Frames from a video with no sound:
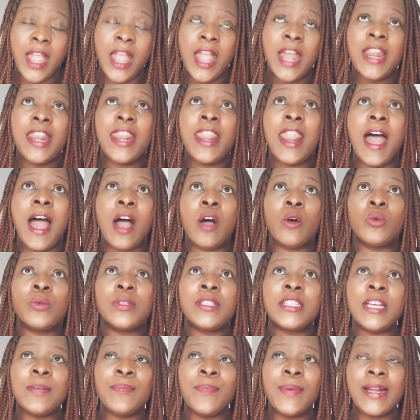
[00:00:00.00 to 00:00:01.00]
Now,
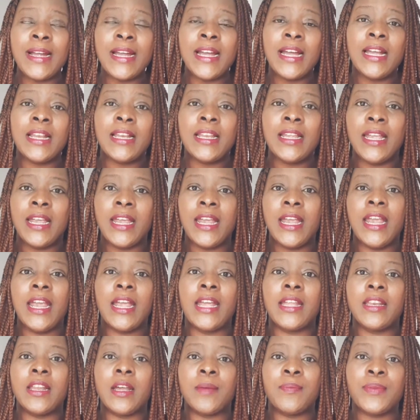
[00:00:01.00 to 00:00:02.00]
typically
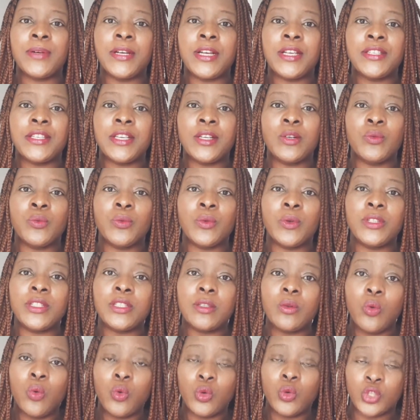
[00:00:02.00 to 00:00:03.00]
in a person
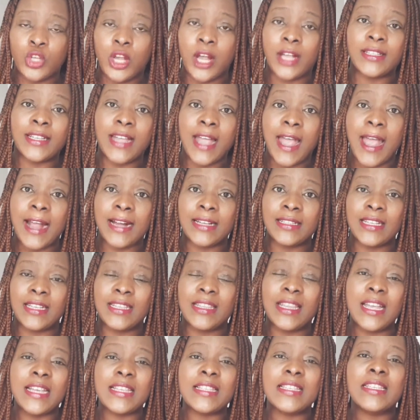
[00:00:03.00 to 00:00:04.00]
who's got acne,
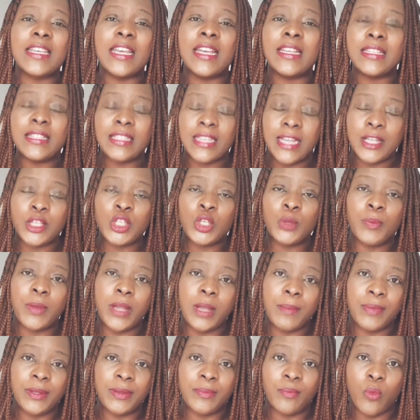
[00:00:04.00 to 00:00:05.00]
their skin tends to be a
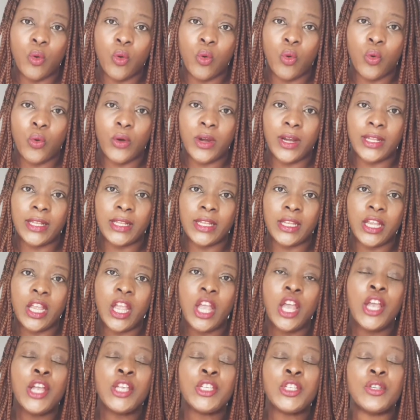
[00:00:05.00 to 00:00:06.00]
bit more oily.
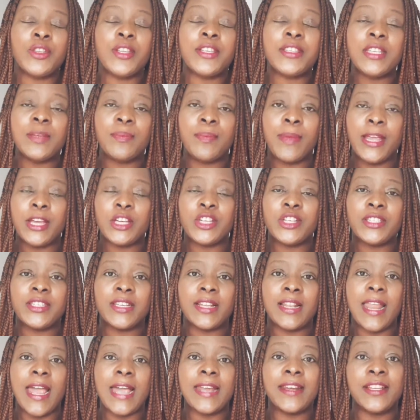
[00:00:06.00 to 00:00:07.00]
So the sebaceous
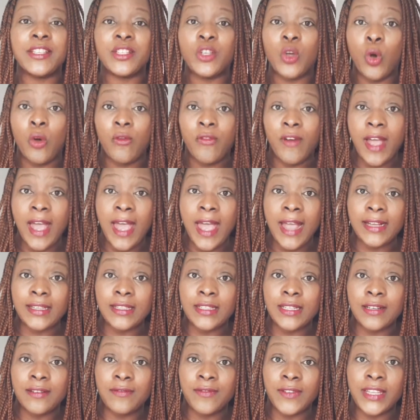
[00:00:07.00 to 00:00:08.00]
gland is
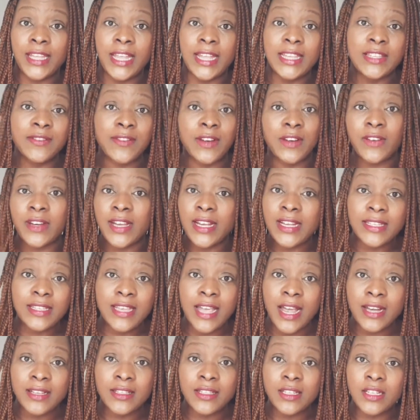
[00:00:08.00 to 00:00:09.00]
overactive, it gets very
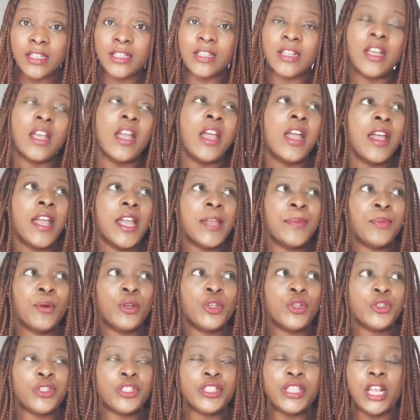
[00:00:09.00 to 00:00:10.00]
excited, it
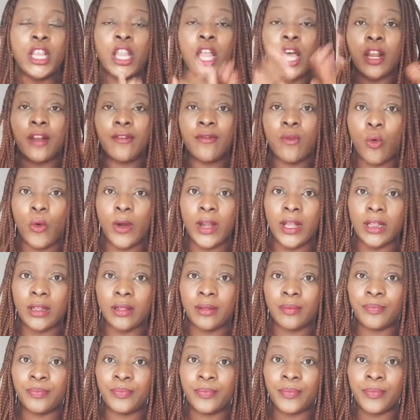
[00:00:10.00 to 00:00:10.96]
produces a lot of oil.